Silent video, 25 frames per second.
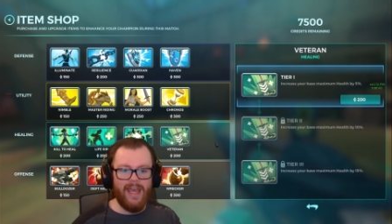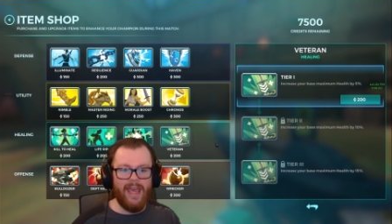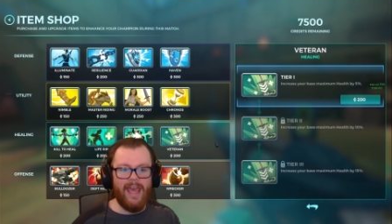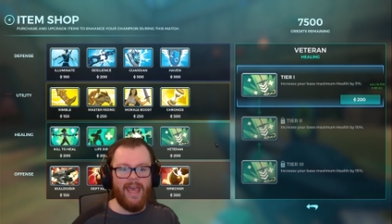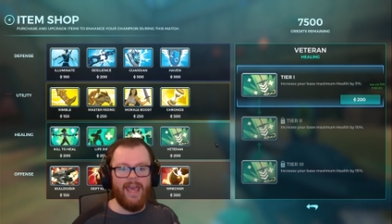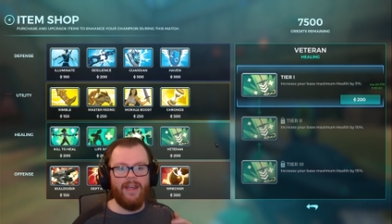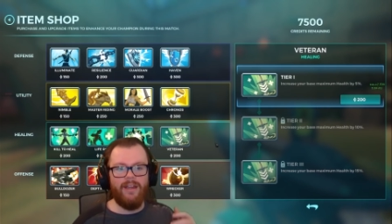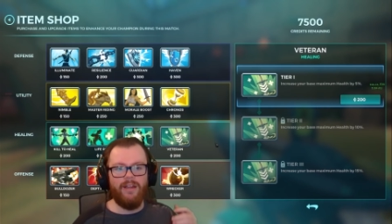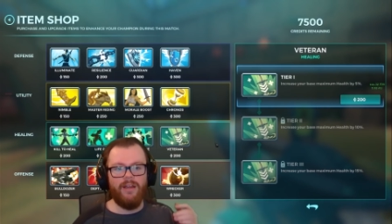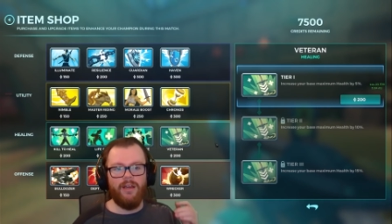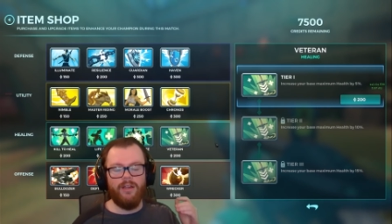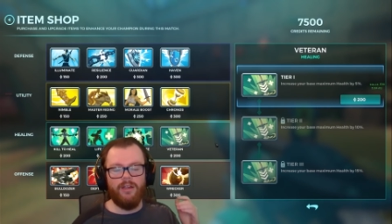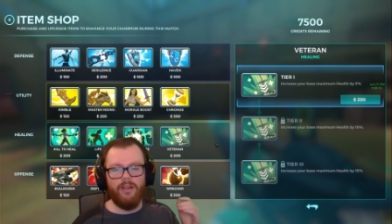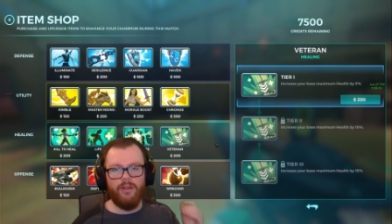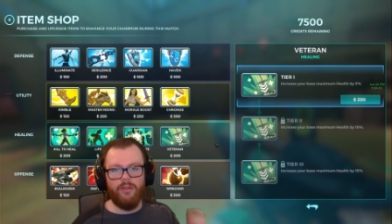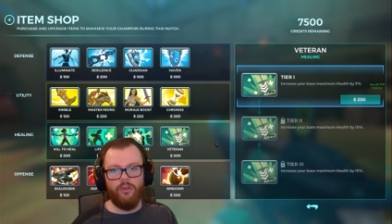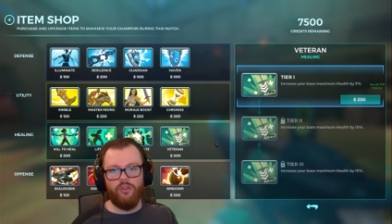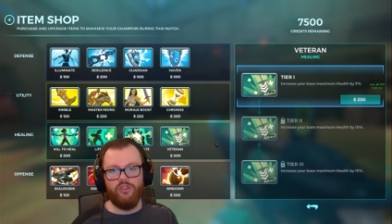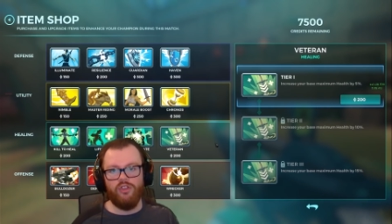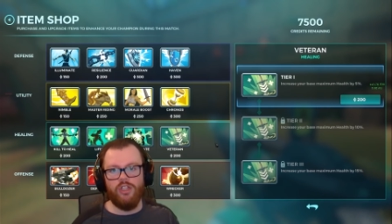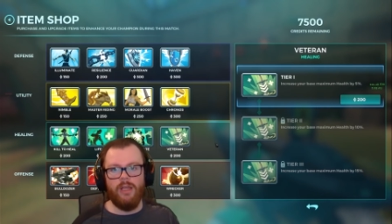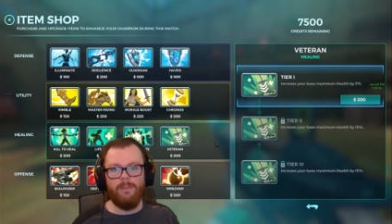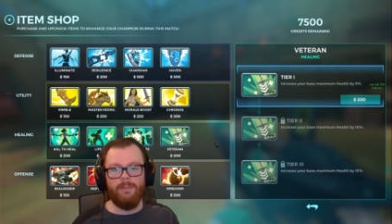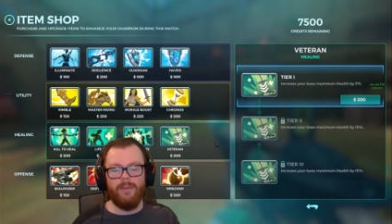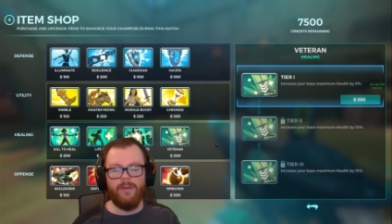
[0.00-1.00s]
And another
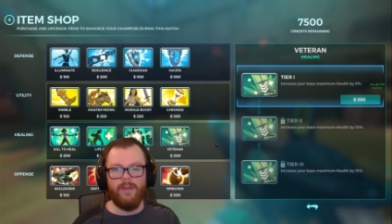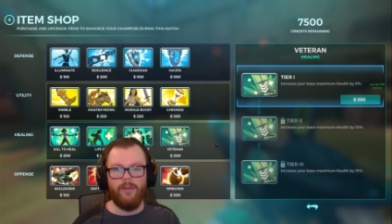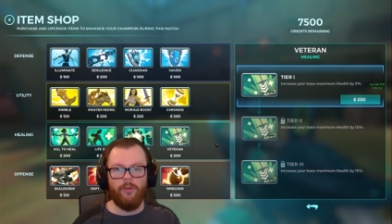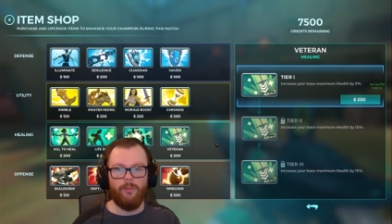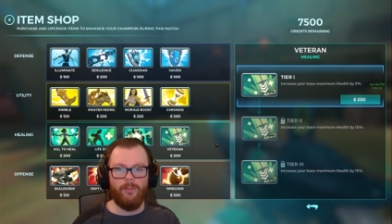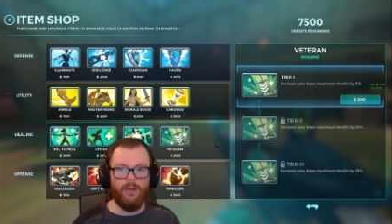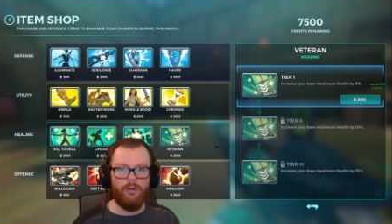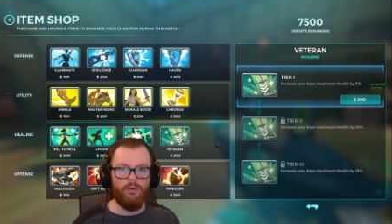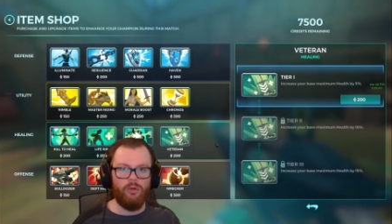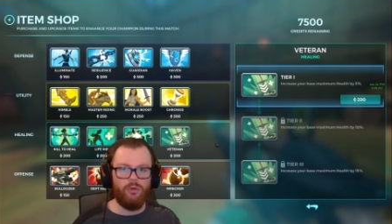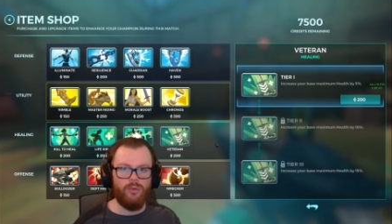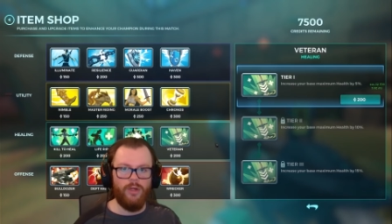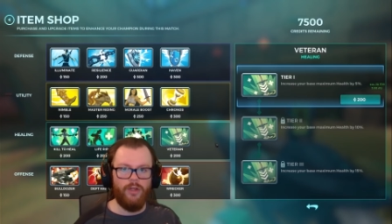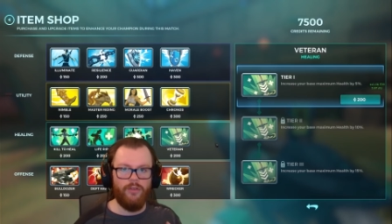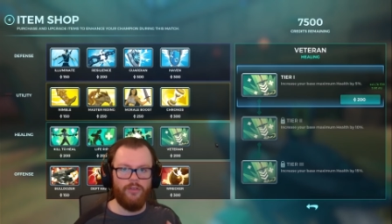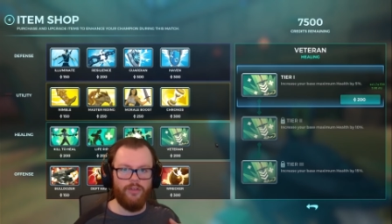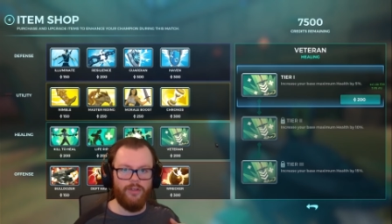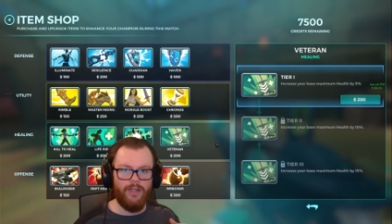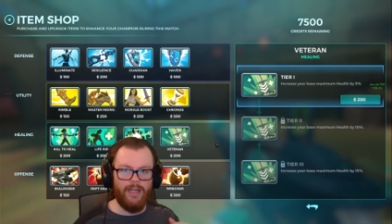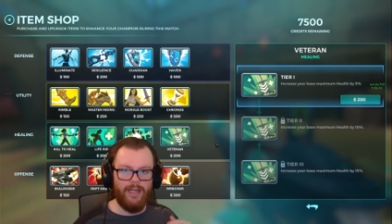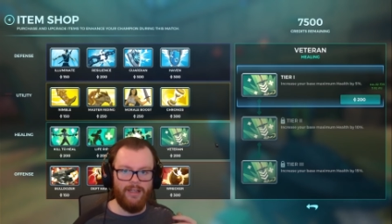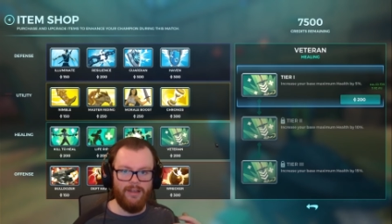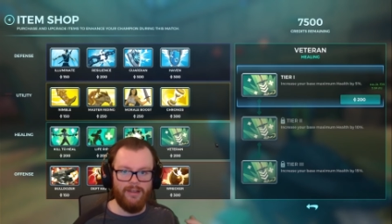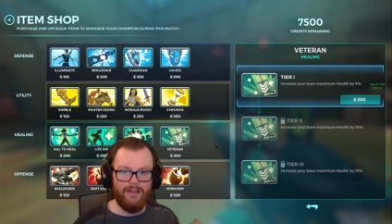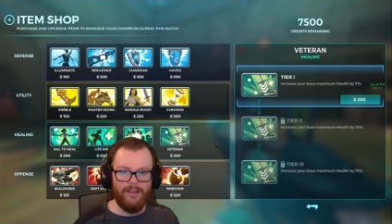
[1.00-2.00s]
champion that's been
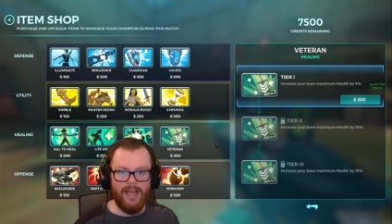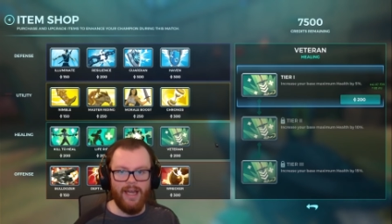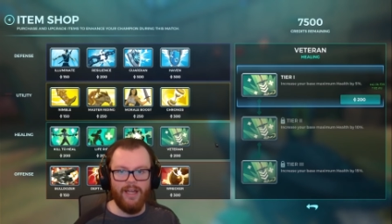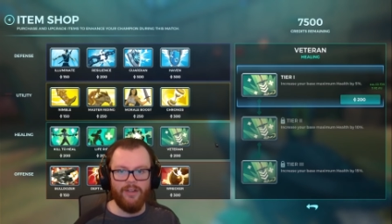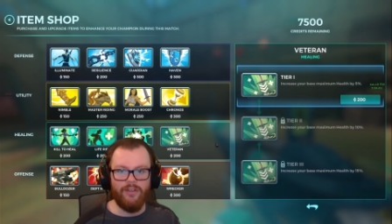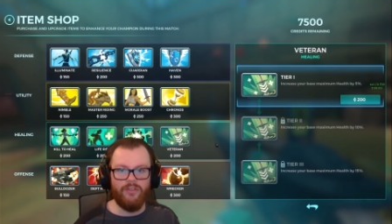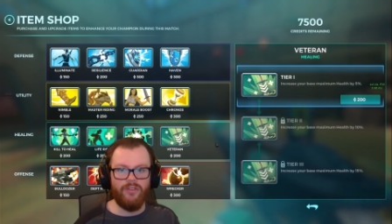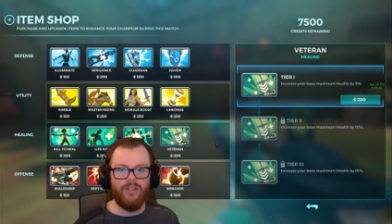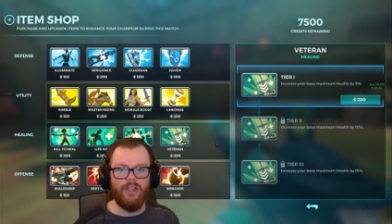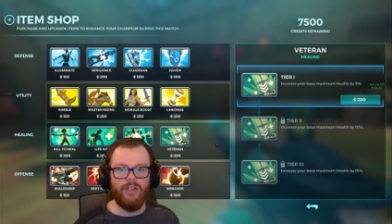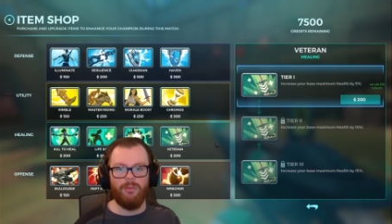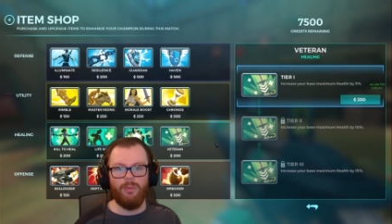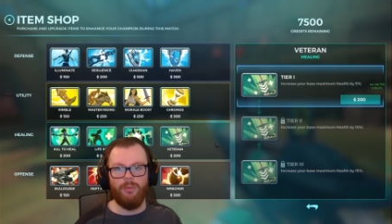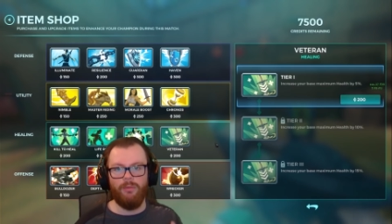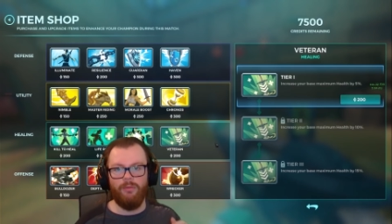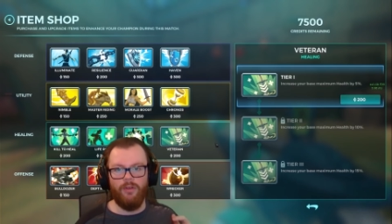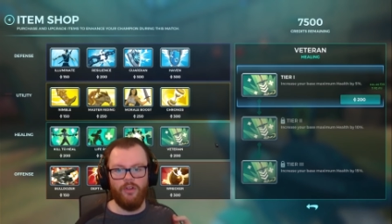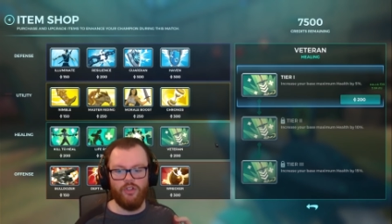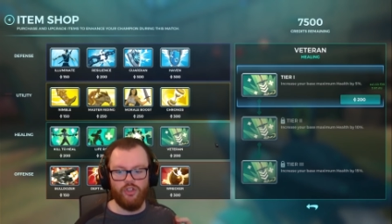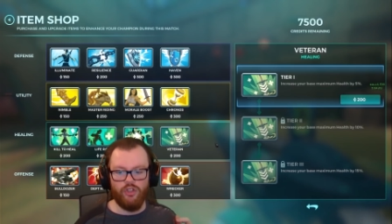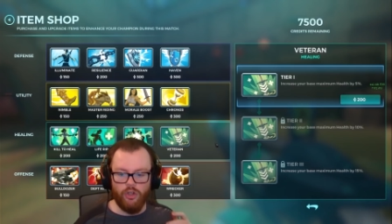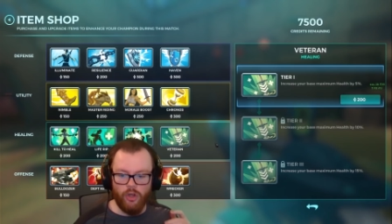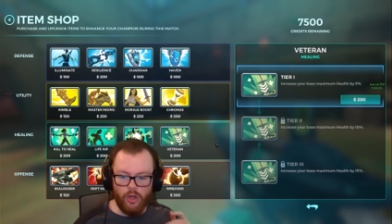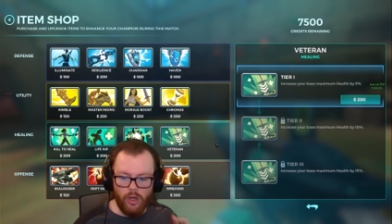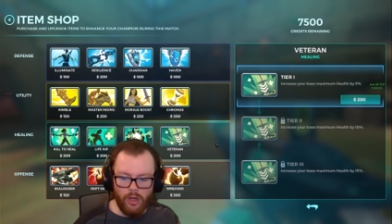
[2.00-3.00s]
requested a lot to test
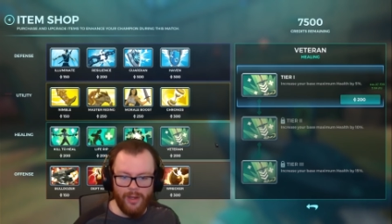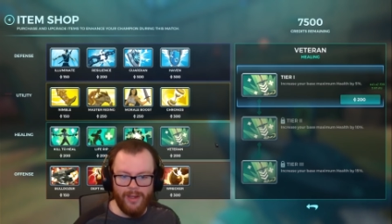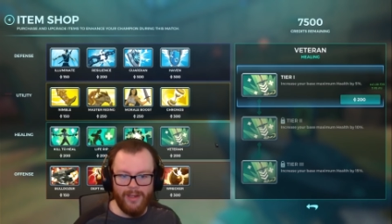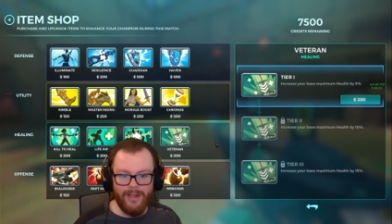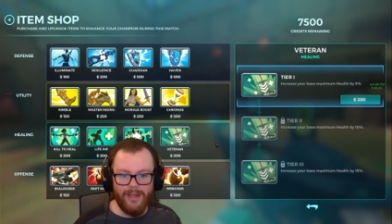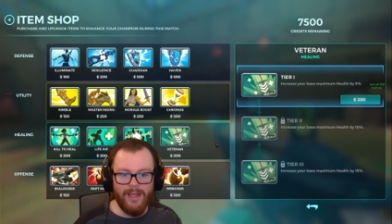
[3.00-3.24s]
Provision on